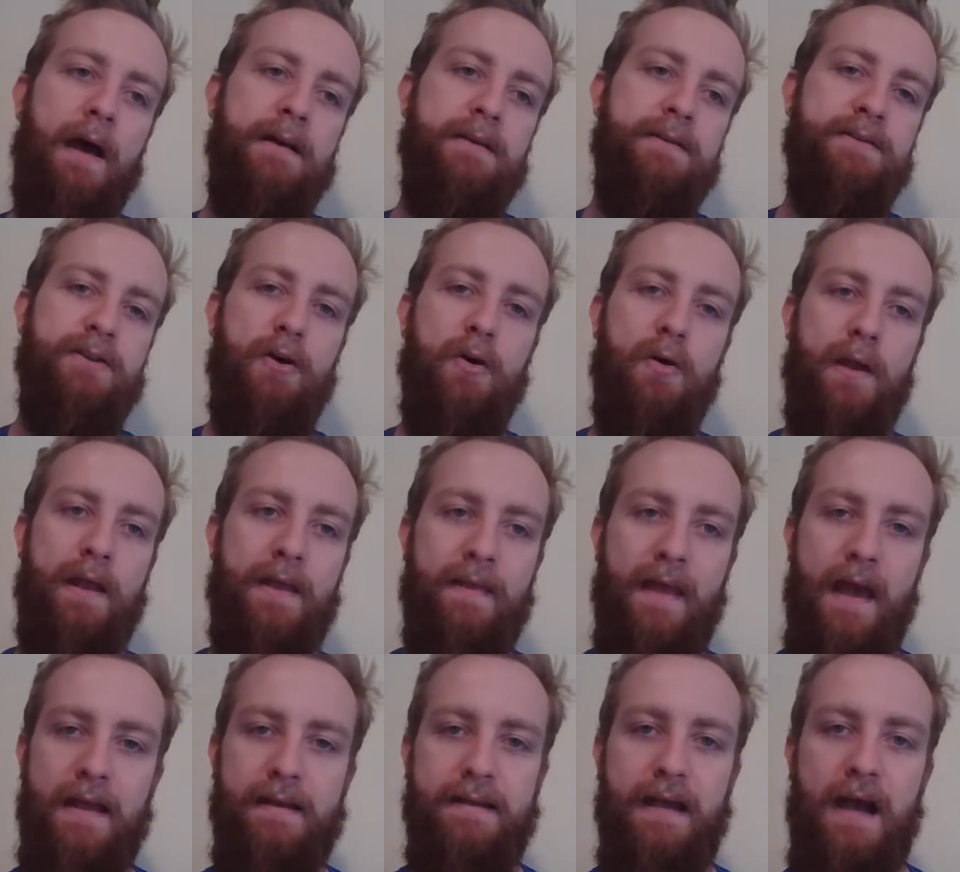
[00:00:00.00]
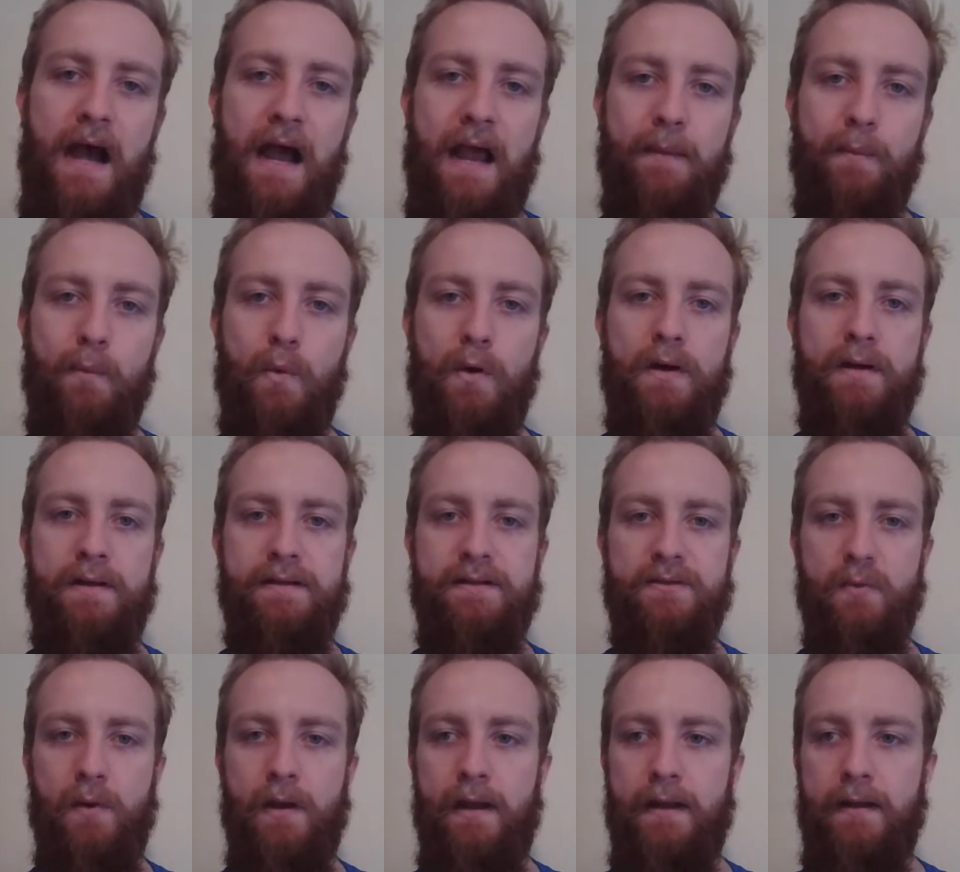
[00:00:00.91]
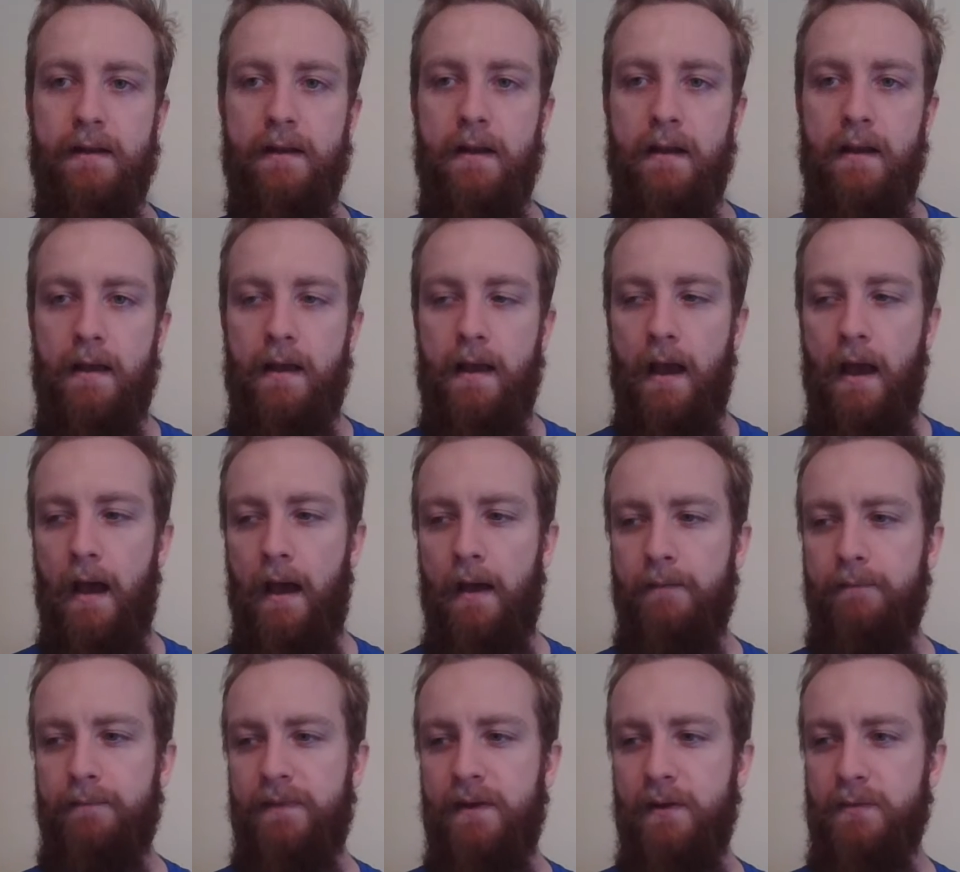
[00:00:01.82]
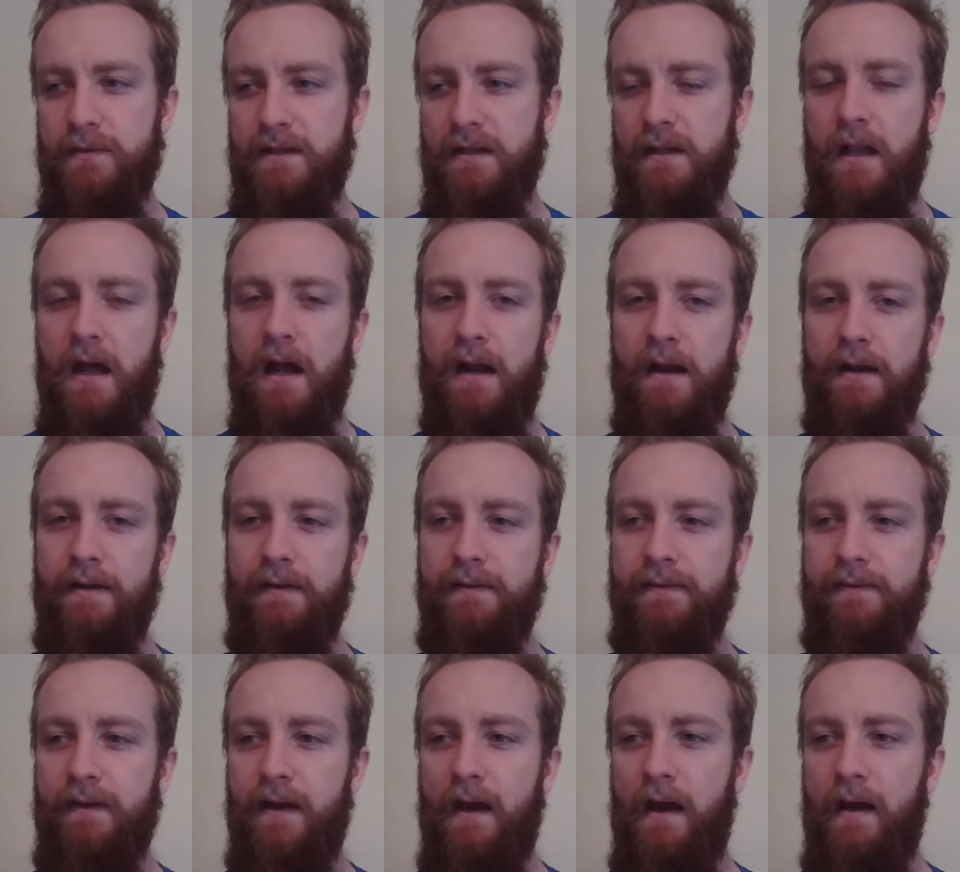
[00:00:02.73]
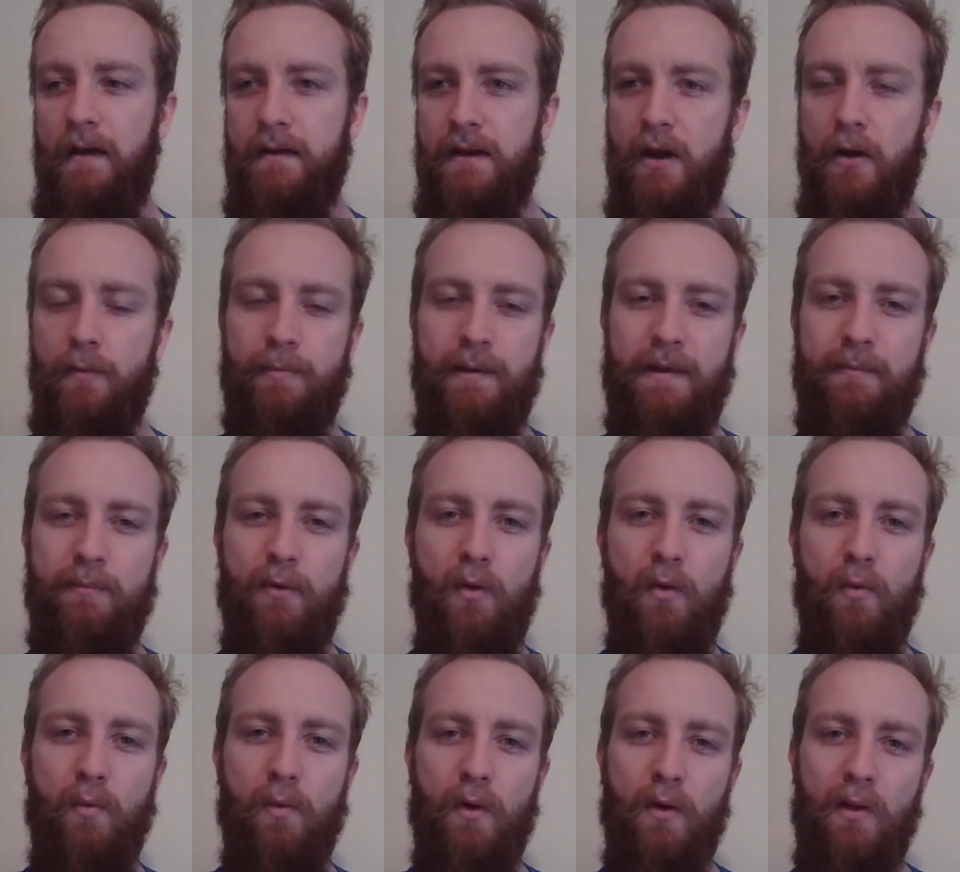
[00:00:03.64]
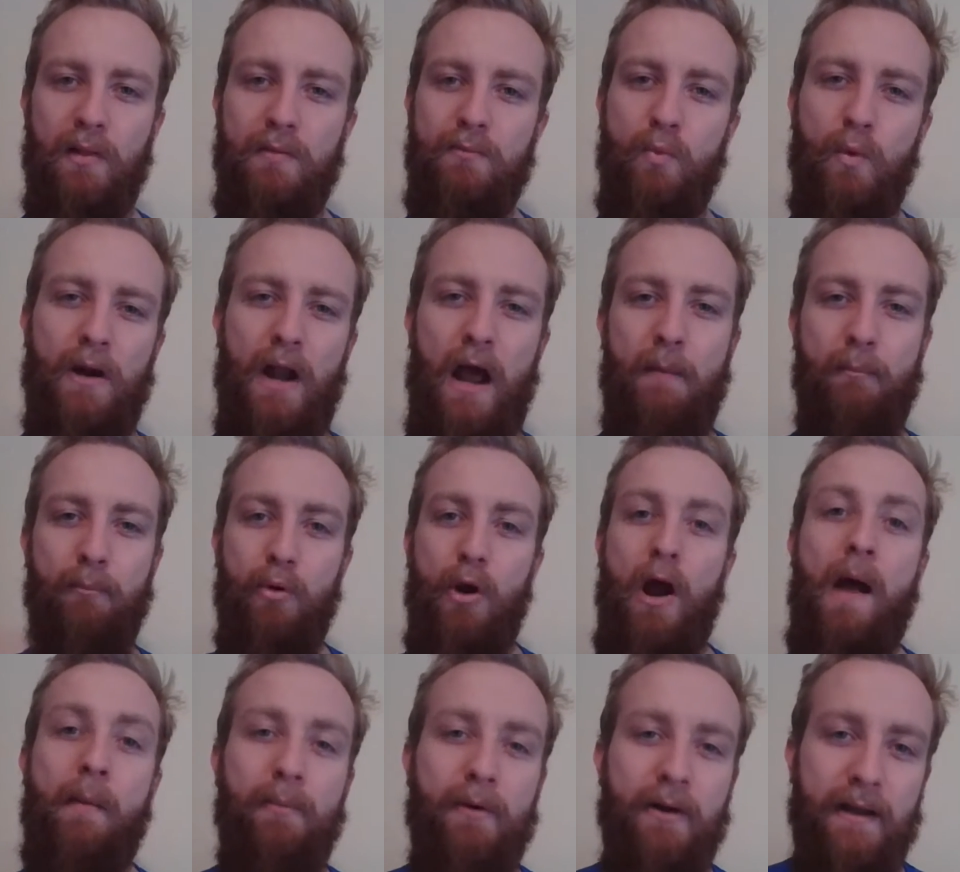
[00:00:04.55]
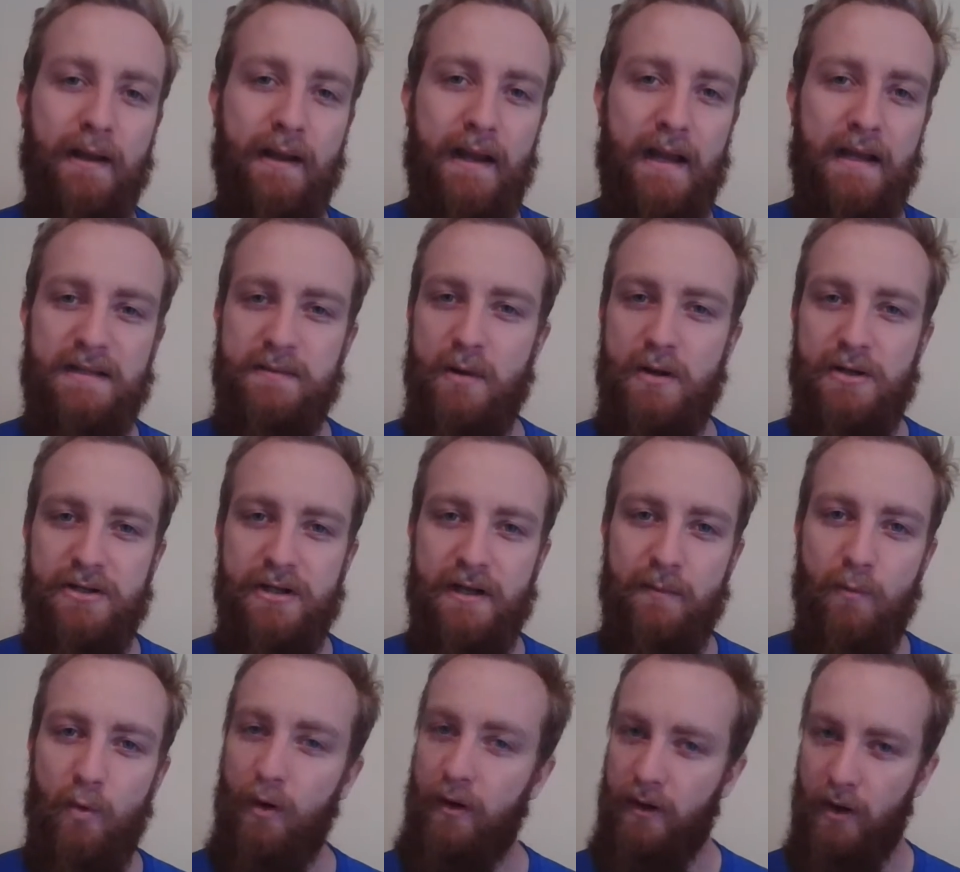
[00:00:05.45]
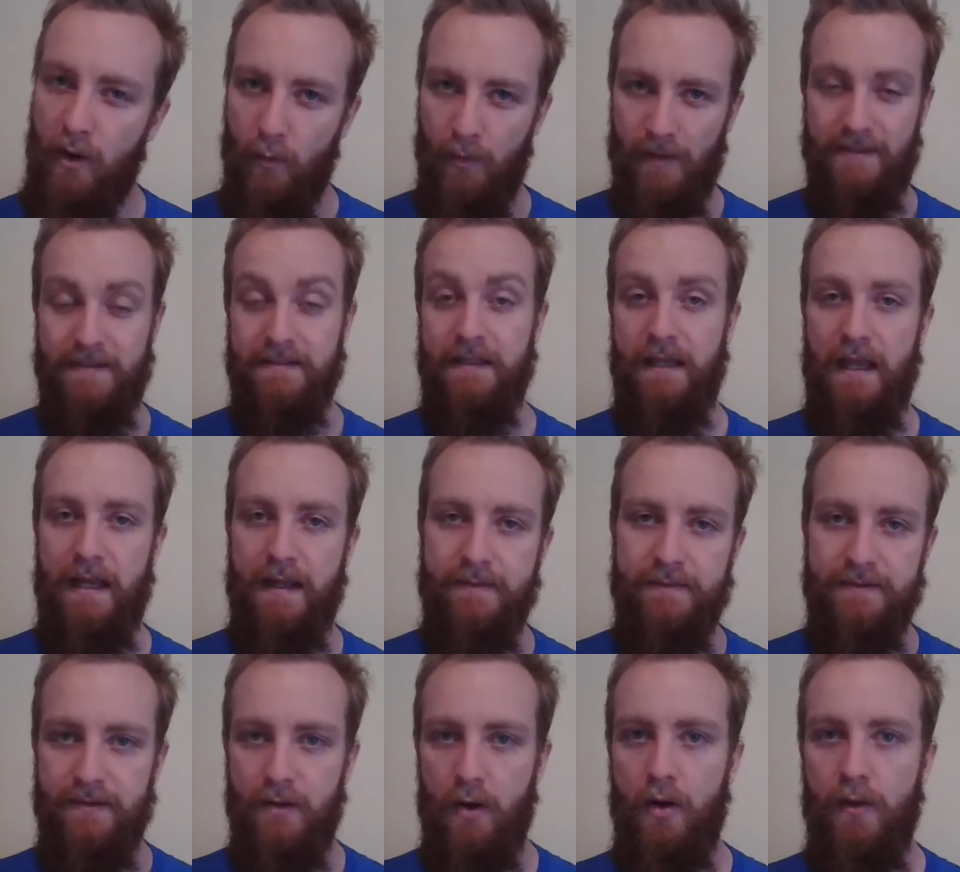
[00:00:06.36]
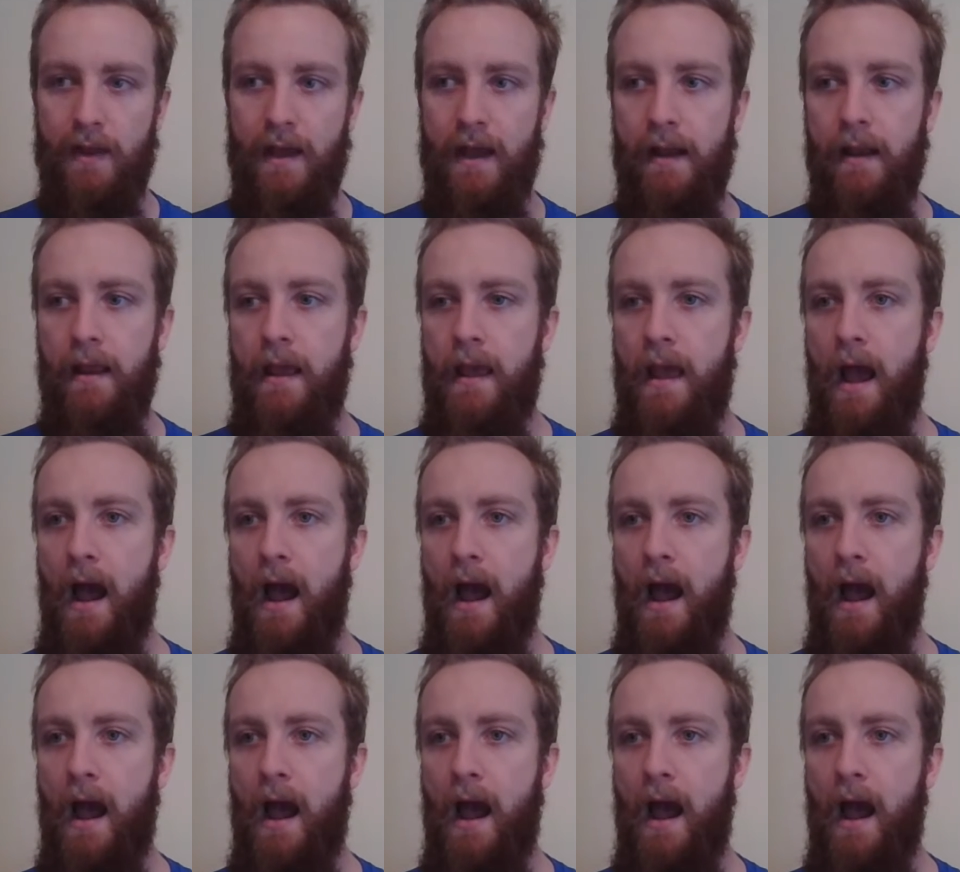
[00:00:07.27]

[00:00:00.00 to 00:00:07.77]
So in that time was when there was a lot of, people were not property as much anymore, with slaves and all that.